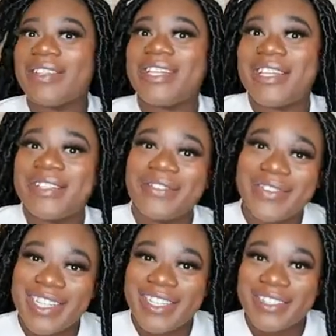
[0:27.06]
with another
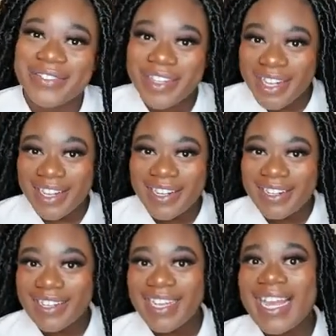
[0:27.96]
video for
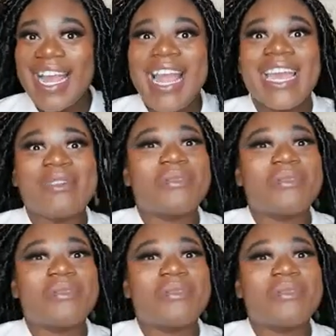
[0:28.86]
y'all, and